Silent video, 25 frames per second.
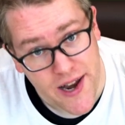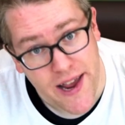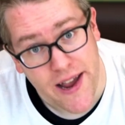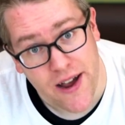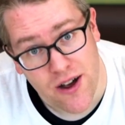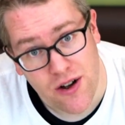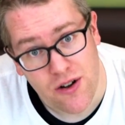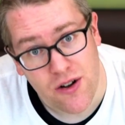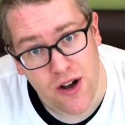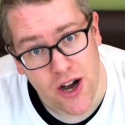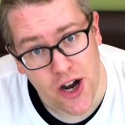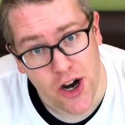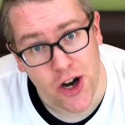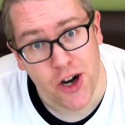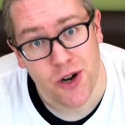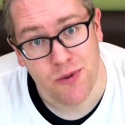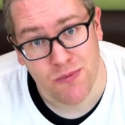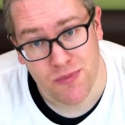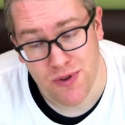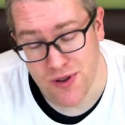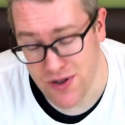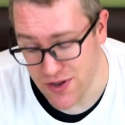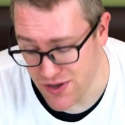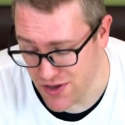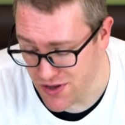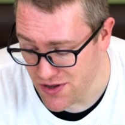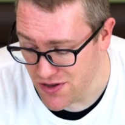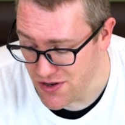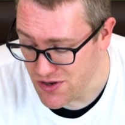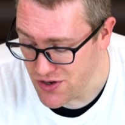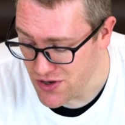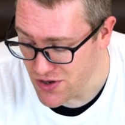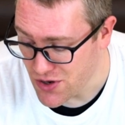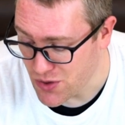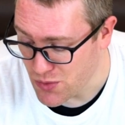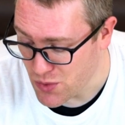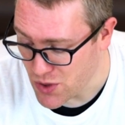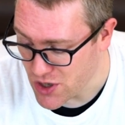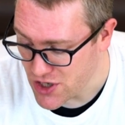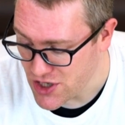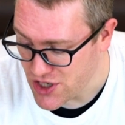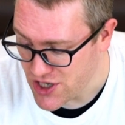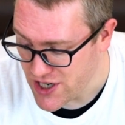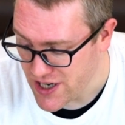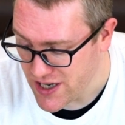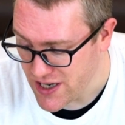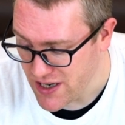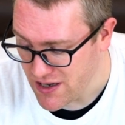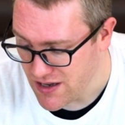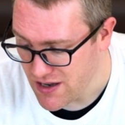now, I hope you're
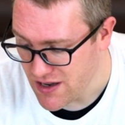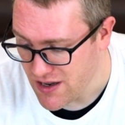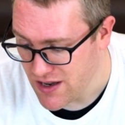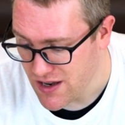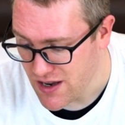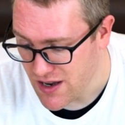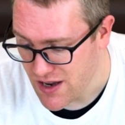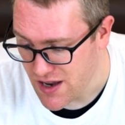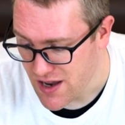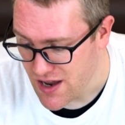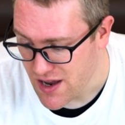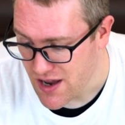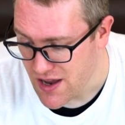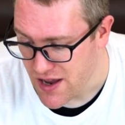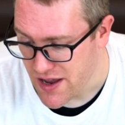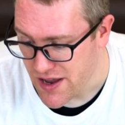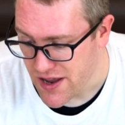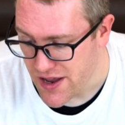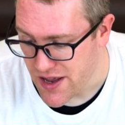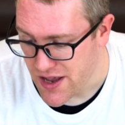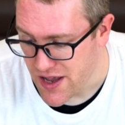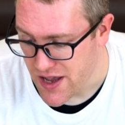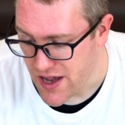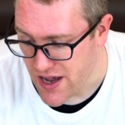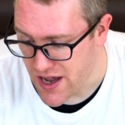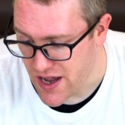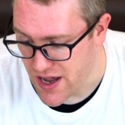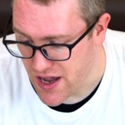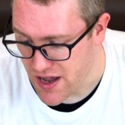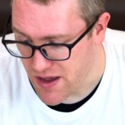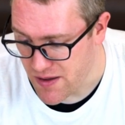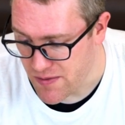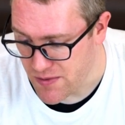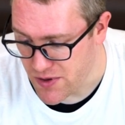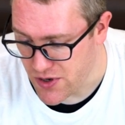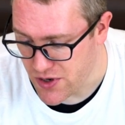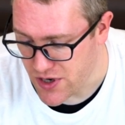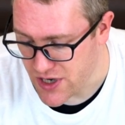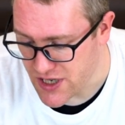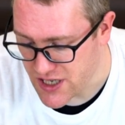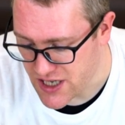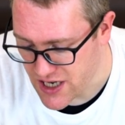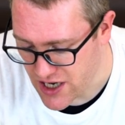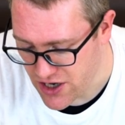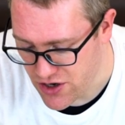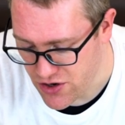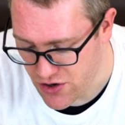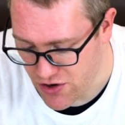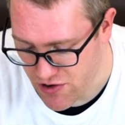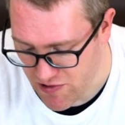watching. You can
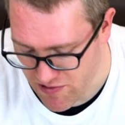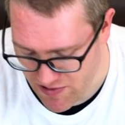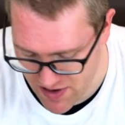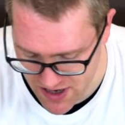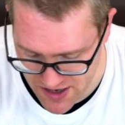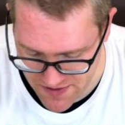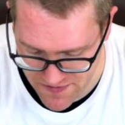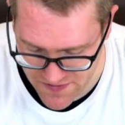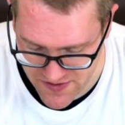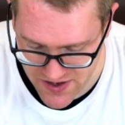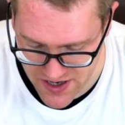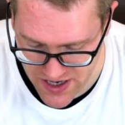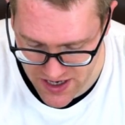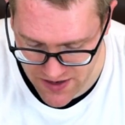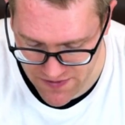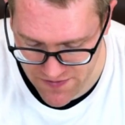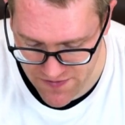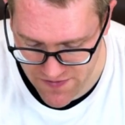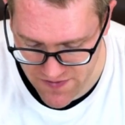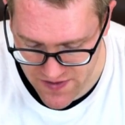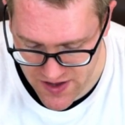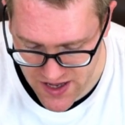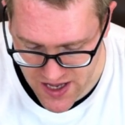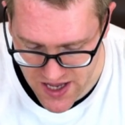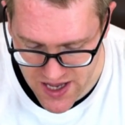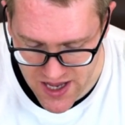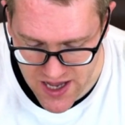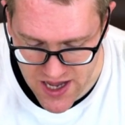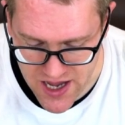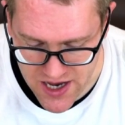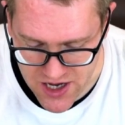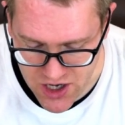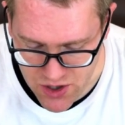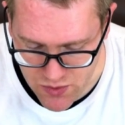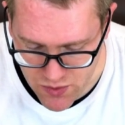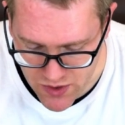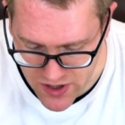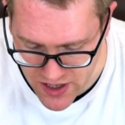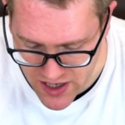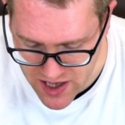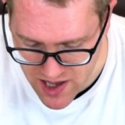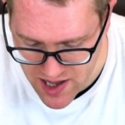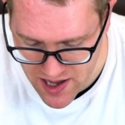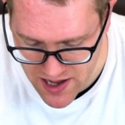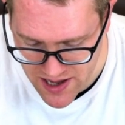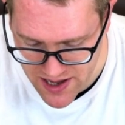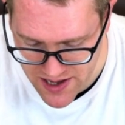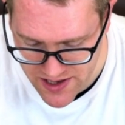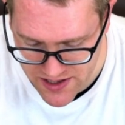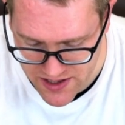take your craft knife and you want to
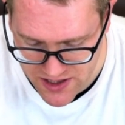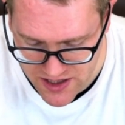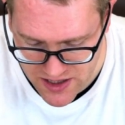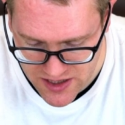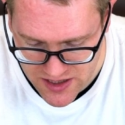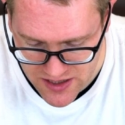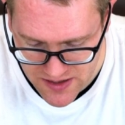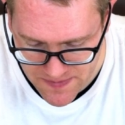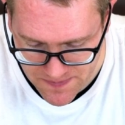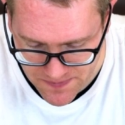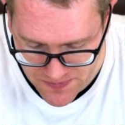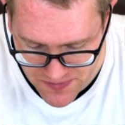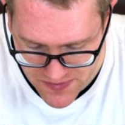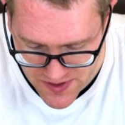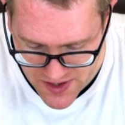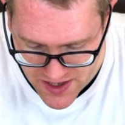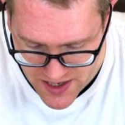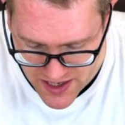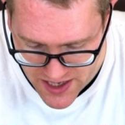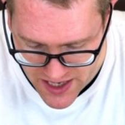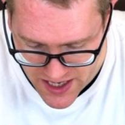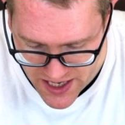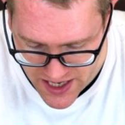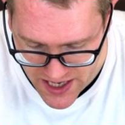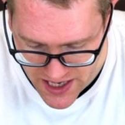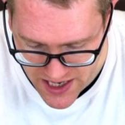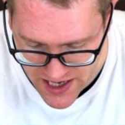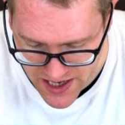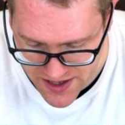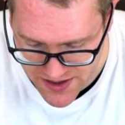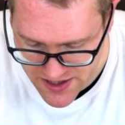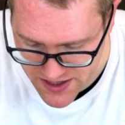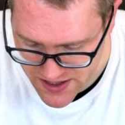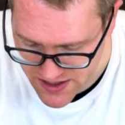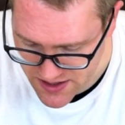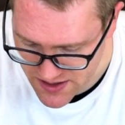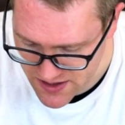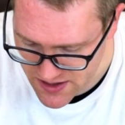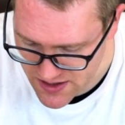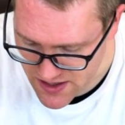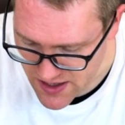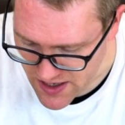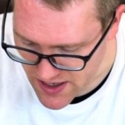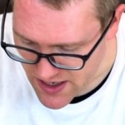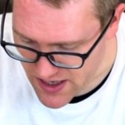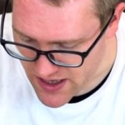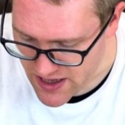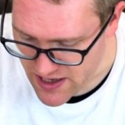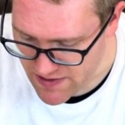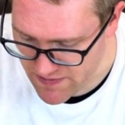cut here.
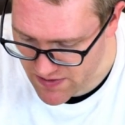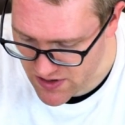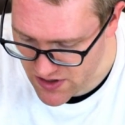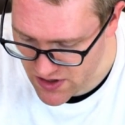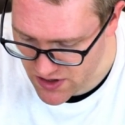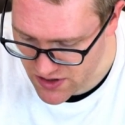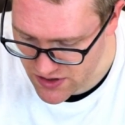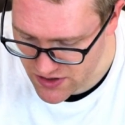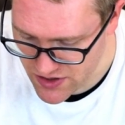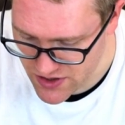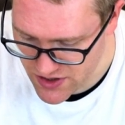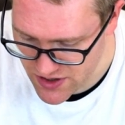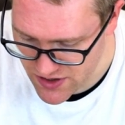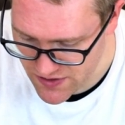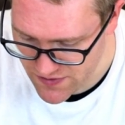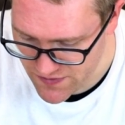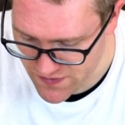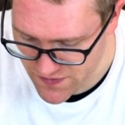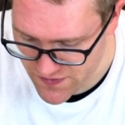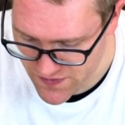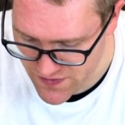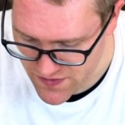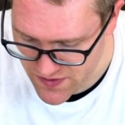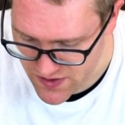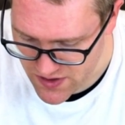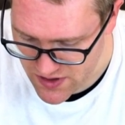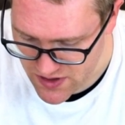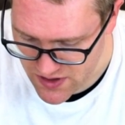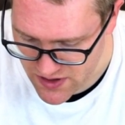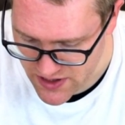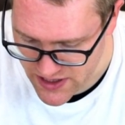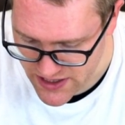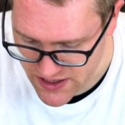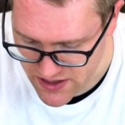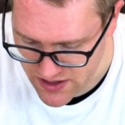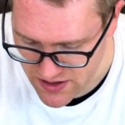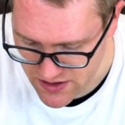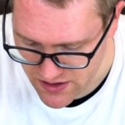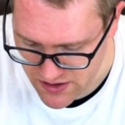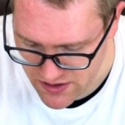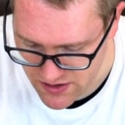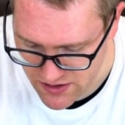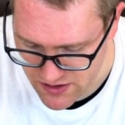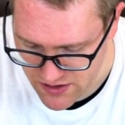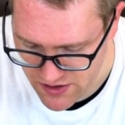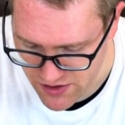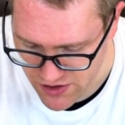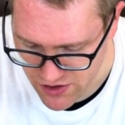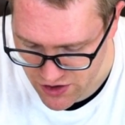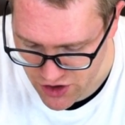There are lots of
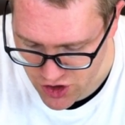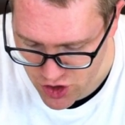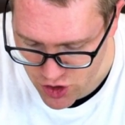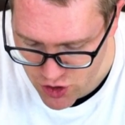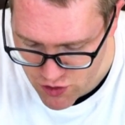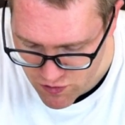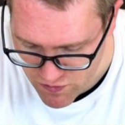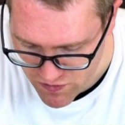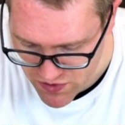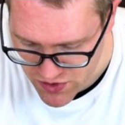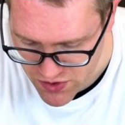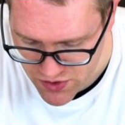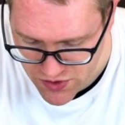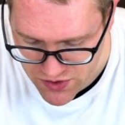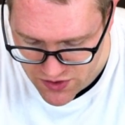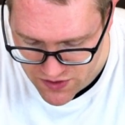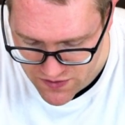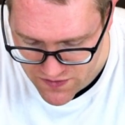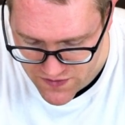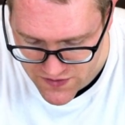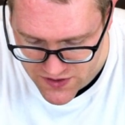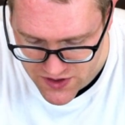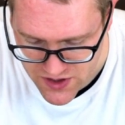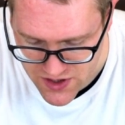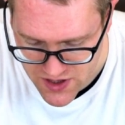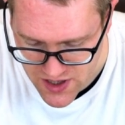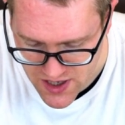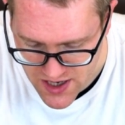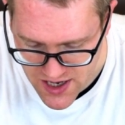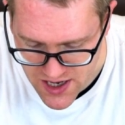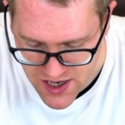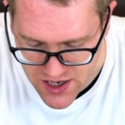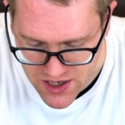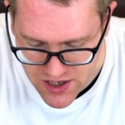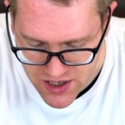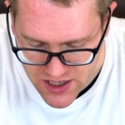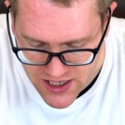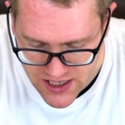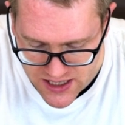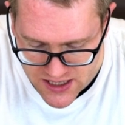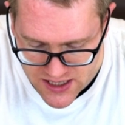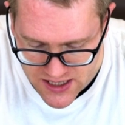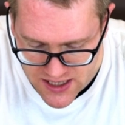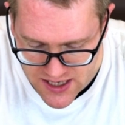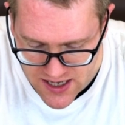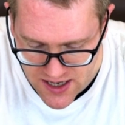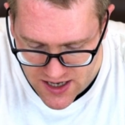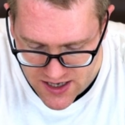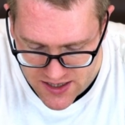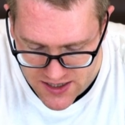little grooves. You need to
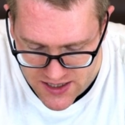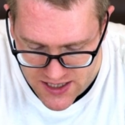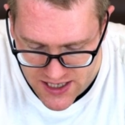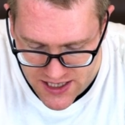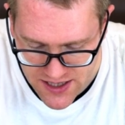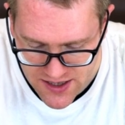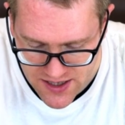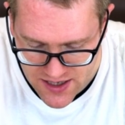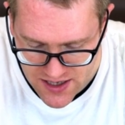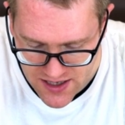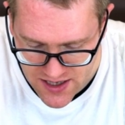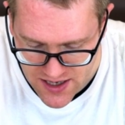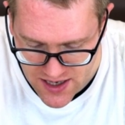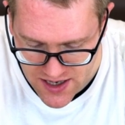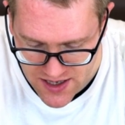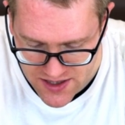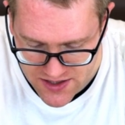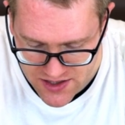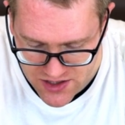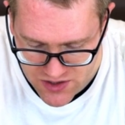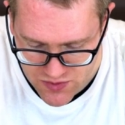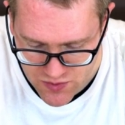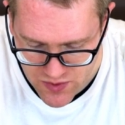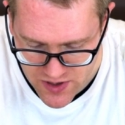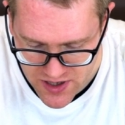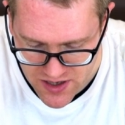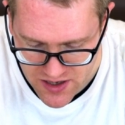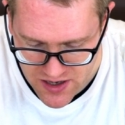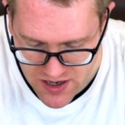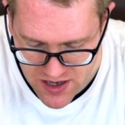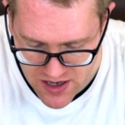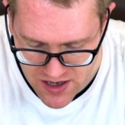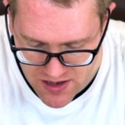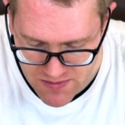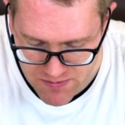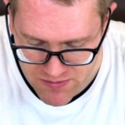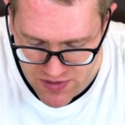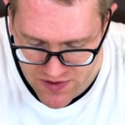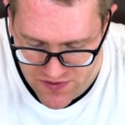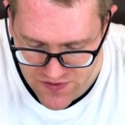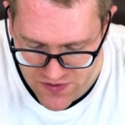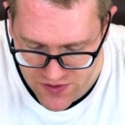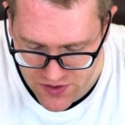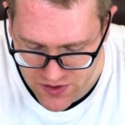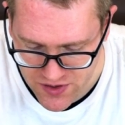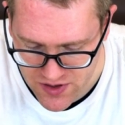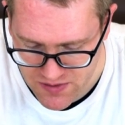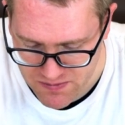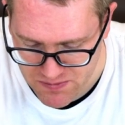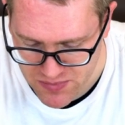cut in the last one
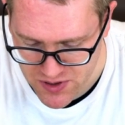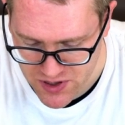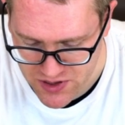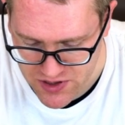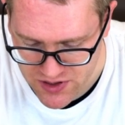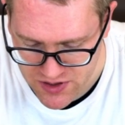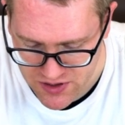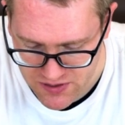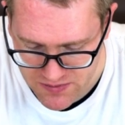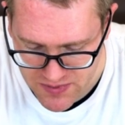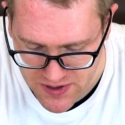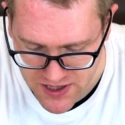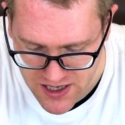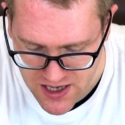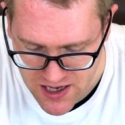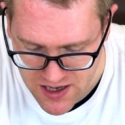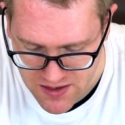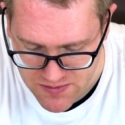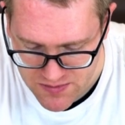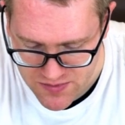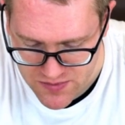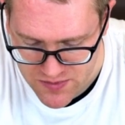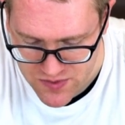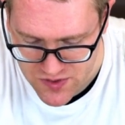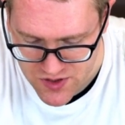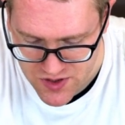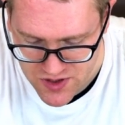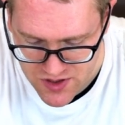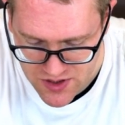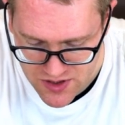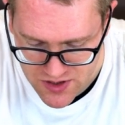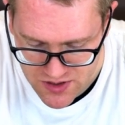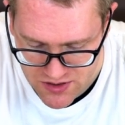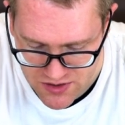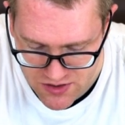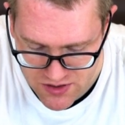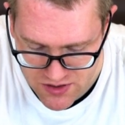before the bottle becomes